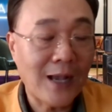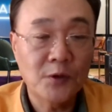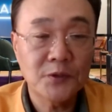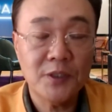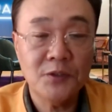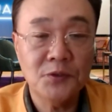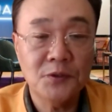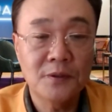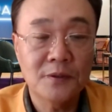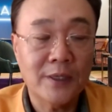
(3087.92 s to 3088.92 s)
counting
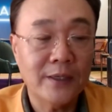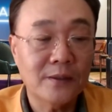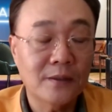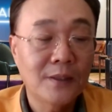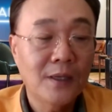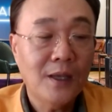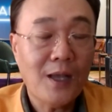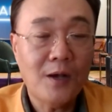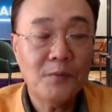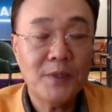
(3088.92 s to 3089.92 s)
your like uh,
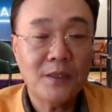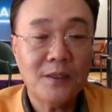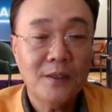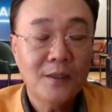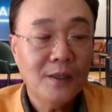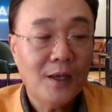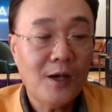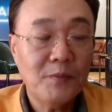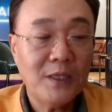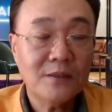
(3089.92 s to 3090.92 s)
how many
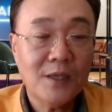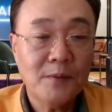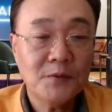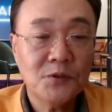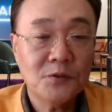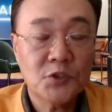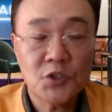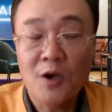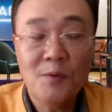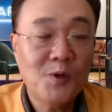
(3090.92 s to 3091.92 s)
how many times you
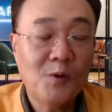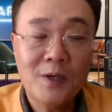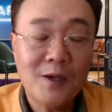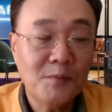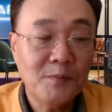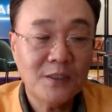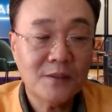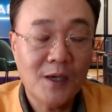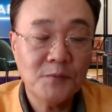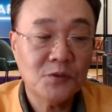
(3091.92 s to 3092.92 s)
jump or what, how many
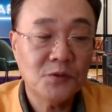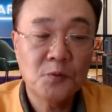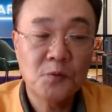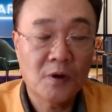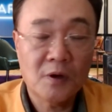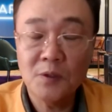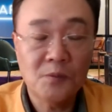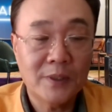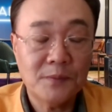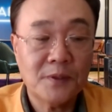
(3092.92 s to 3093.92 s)
times you work
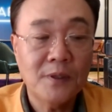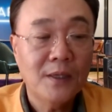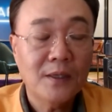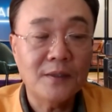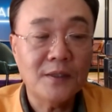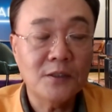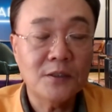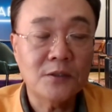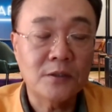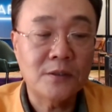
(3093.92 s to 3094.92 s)
or whatever, and then
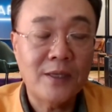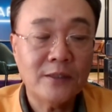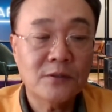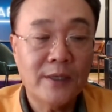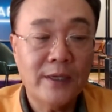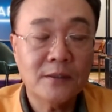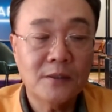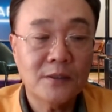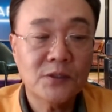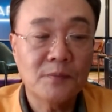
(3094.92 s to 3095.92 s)
you, you to like
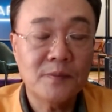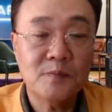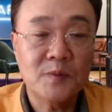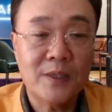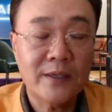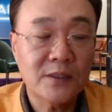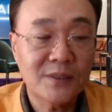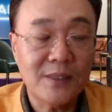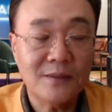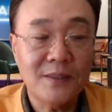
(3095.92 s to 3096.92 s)
uh, some like a
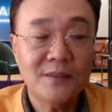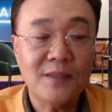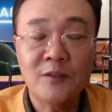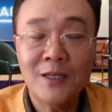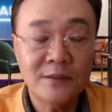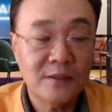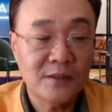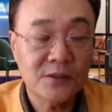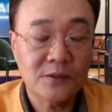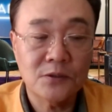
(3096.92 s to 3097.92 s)
statistics
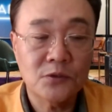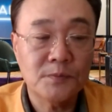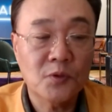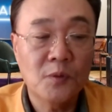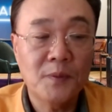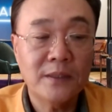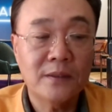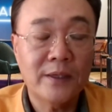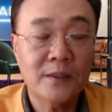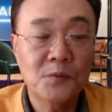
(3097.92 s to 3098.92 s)
analytics to
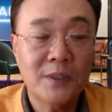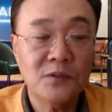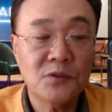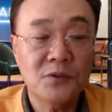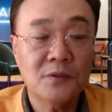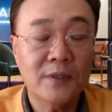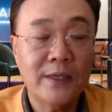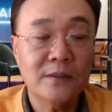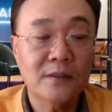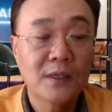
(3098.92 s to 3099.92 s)
provide like what is your
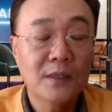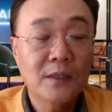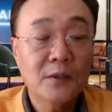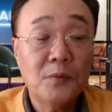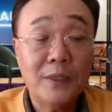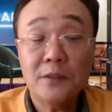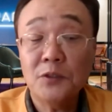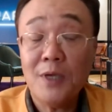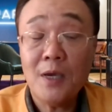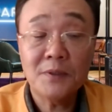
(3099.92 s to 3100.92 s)
like uh, whether
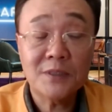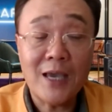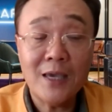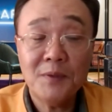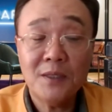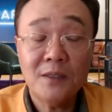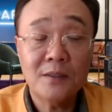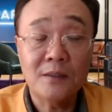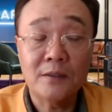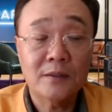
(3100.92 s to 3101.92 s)
you have a
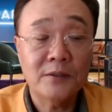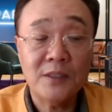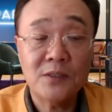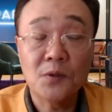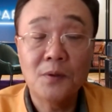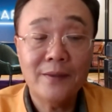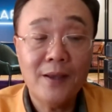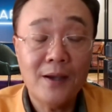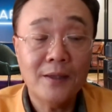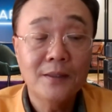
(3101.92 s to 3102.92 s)
diabetic uh, risk or
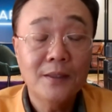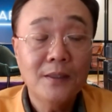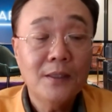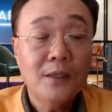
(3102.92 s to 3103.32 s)
not.